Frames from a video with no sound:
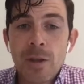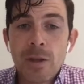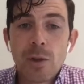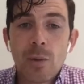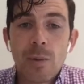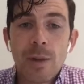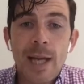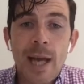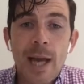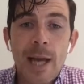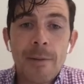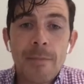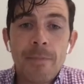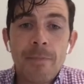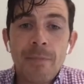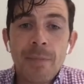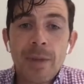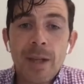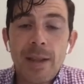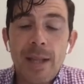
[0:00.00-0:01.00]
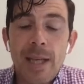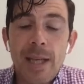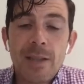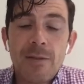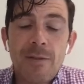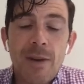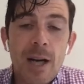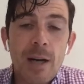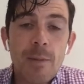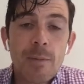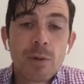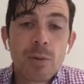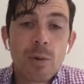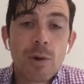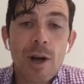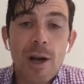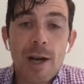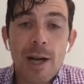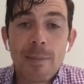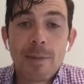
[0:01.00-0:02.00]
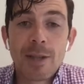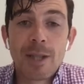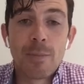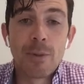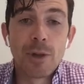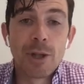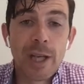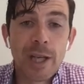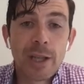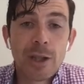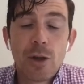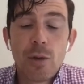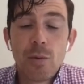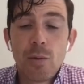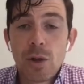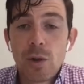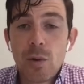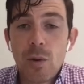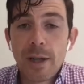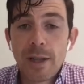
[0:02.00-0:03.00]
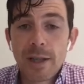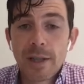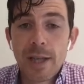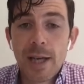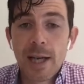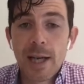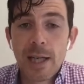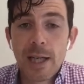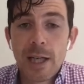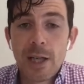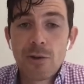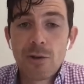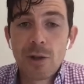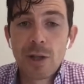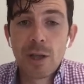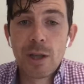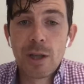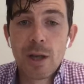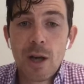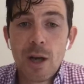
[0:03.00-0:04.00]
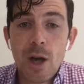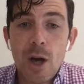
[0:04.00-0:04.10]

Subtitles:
So again, these variables were not able to predict who would go on to second injury,